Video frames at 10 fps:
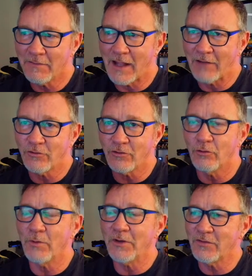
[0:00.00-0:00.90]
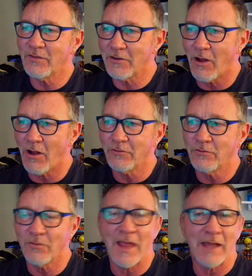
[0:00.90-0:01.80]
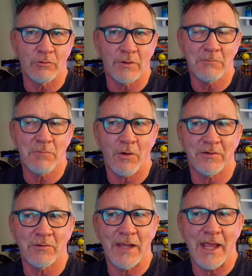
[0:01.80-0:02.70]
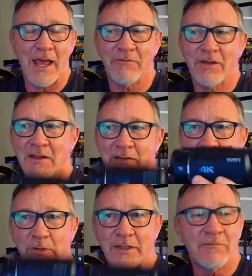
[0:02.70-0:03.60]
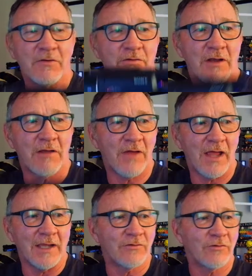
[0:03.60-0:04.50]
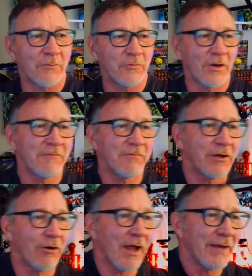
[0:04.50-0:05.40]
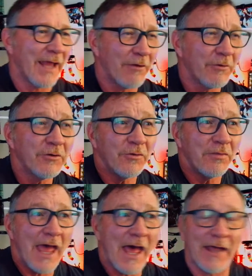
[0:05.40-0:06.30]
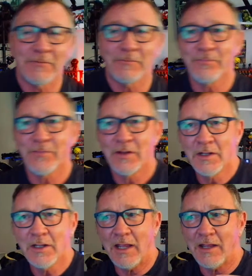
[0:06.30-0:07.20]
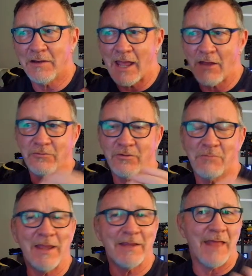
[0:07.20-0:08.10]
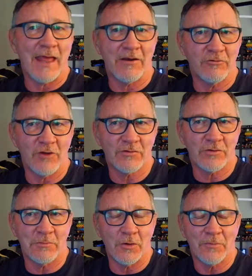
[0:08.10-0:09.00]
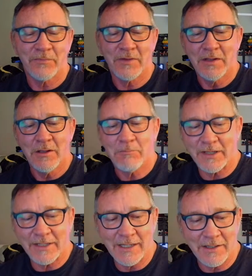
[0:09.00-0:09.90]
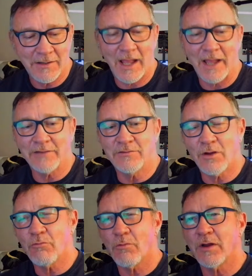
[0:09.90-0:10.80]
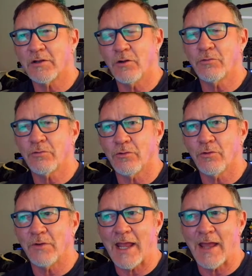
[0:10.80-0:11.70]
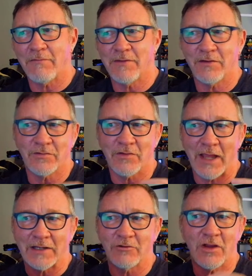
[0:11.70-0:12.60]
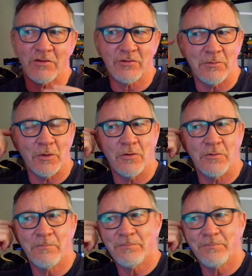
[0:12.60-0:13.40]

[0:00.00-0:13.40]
that shoe would sit onto that green part that we have that would give us enough height. So I'm trying to figure out how to do that and how to make that adjustable. But again, I don't want to go through and have this like adjustable.